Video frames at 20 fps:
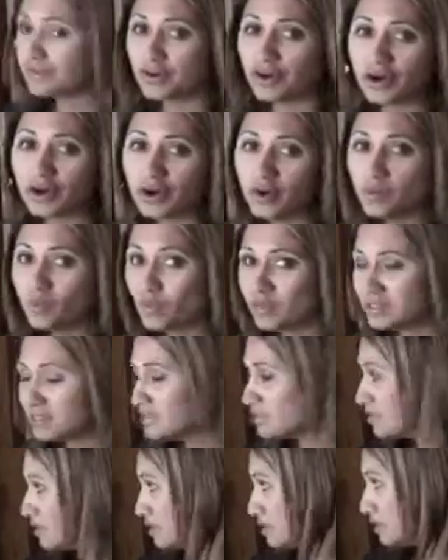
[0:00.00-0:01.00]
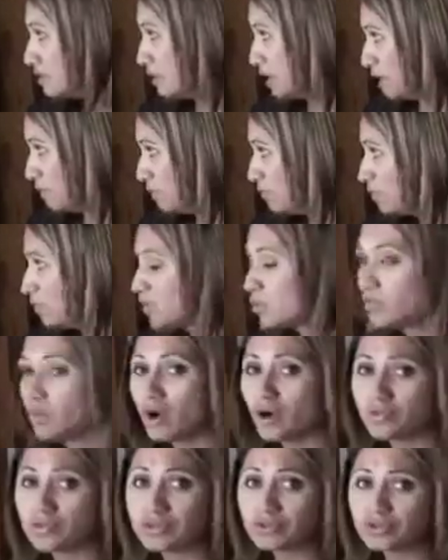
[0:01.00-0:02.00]
of all, what does this mean?
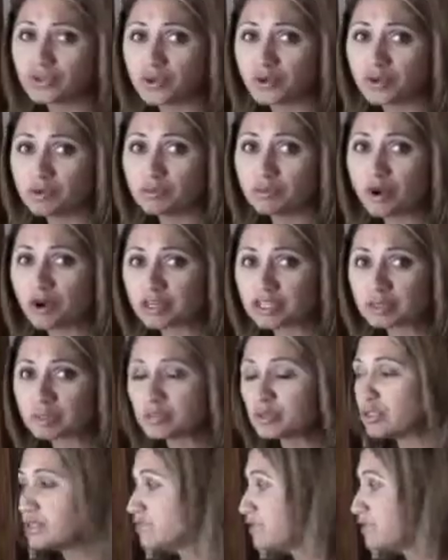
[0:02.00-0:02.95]
Well, the zone of proximal